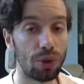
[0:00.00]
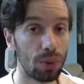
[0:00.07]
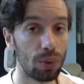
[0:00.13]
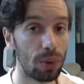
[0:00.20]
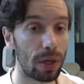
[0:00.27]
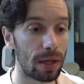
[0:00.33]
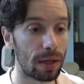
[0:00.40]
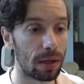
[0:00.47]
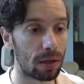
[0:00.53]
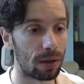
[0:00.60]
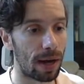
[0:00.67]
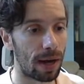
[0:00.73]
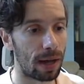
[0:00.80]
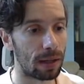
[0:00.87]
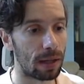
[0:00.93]
do hit
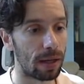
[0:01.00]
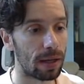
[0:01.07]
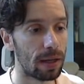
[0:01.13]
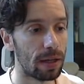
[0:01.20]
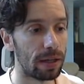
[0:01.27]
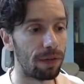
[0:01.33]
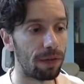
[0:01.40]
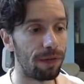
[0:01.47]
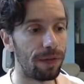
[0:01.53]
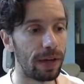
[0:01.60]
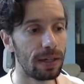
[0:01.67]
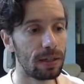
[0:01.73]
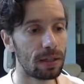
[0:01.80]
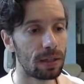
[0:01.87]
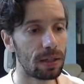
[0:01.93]
her ally. If
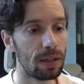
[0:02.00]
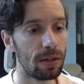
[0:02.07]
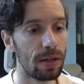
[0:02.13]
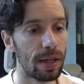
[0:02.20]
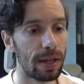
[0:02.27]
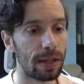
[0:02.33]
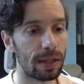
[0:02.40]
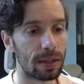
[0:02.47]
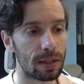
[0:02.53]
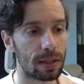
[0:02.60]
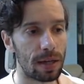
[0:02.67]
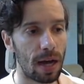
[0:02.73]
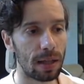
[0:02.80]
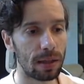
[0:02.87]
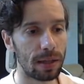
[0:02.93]
Bane is here, it's
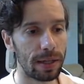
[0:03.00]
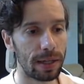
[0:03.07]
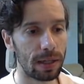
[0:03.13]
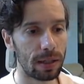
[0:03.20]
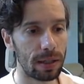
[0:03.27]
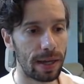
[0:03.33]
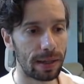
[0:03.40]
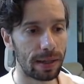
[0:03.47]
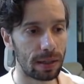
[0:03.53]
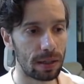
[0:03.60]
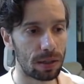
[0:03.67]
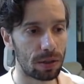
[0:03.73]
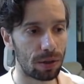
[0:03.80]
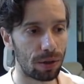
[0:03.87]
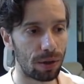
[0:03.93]
not likely that
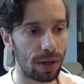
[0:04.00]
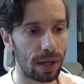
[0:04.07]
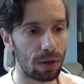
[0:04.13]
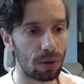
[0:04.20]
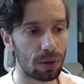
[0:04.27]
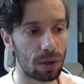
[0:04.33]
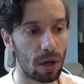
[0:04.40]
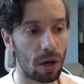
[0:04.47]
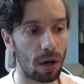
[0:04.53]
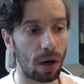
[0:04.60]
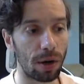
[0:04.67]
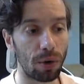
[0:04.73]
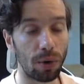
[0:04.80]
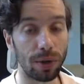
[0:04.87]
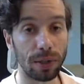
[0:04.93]
these tornadoes
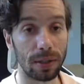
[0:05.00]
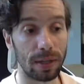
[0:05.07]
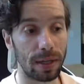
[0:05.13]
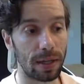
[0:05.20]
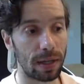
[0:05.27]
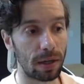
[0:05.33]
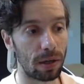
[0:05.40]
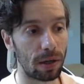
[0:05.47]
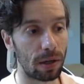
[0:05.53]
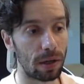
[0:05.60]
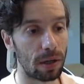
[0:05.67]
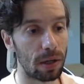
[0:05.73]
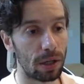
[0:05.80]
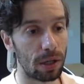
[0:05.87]
are going to hit her.